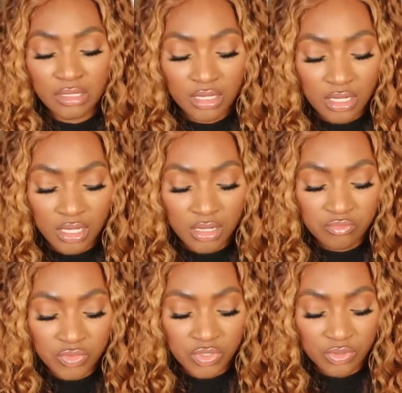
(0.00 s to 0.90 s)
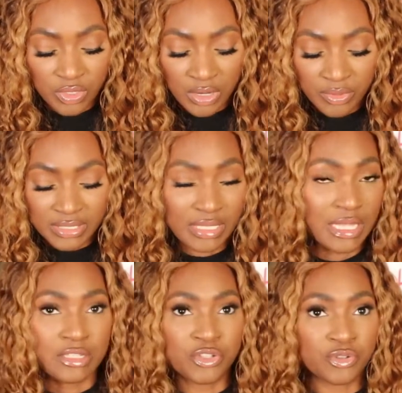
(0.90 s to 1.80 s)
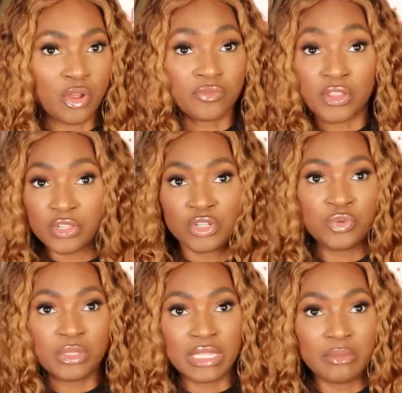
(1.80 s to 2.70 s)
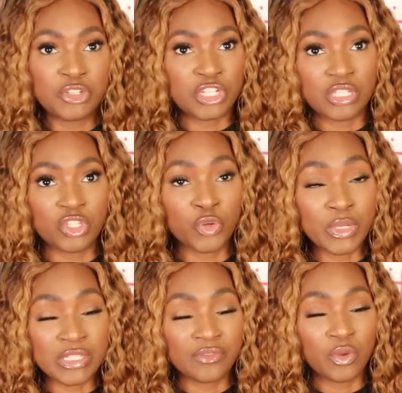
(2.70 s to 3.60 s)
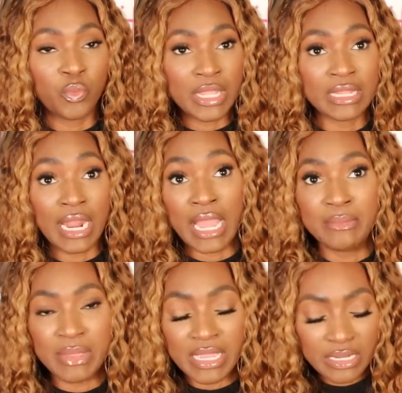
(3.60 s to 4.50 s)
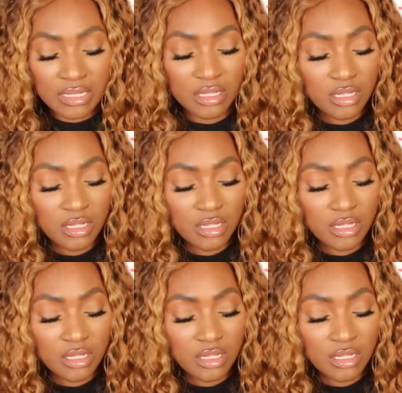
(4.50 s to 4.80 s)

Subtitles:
So I don't want to say that's a turn off, nothing to do with them. It's just the choice of the wig that I made.